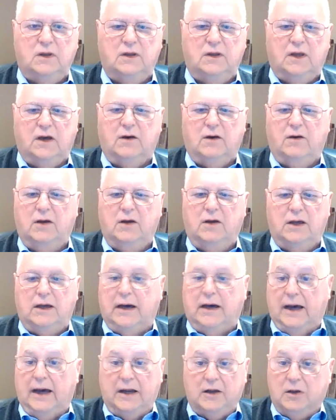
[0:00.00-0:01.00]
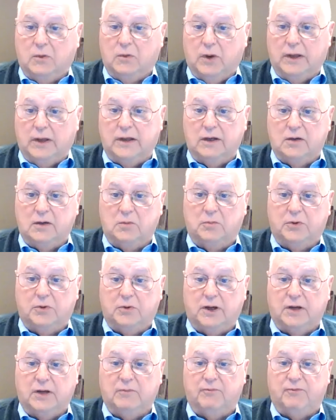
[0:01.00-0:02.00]
Now, I don't know why they don't
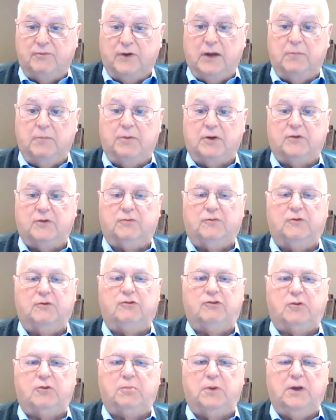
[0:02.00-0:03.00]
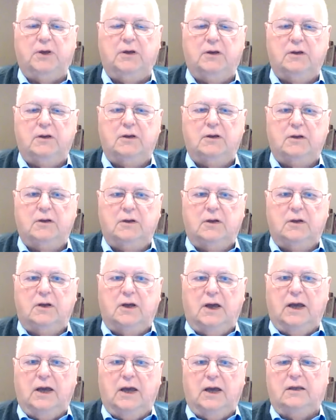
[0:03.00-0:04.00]
pay like five bucks for shipping,
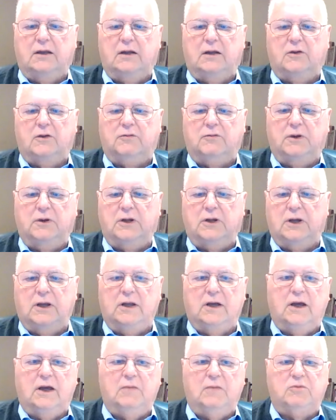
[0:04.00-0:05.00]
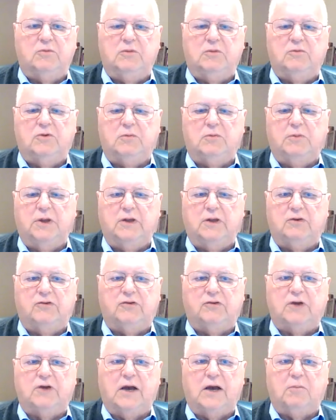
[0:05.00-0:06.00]
and you know, three ninety nine seems to be the
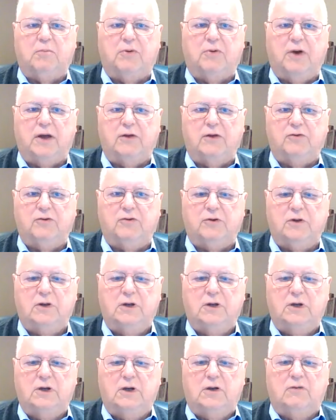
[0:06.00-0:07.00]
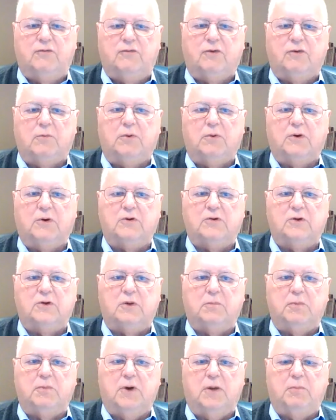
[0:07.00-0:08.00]
stock price for books
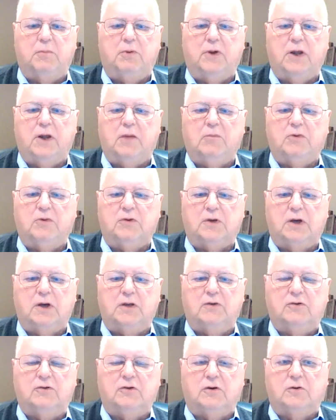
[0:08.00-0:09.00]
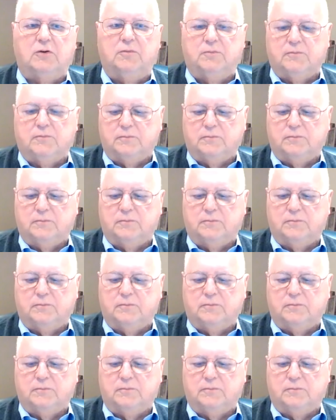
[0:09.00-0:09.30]
up up on Amazon, so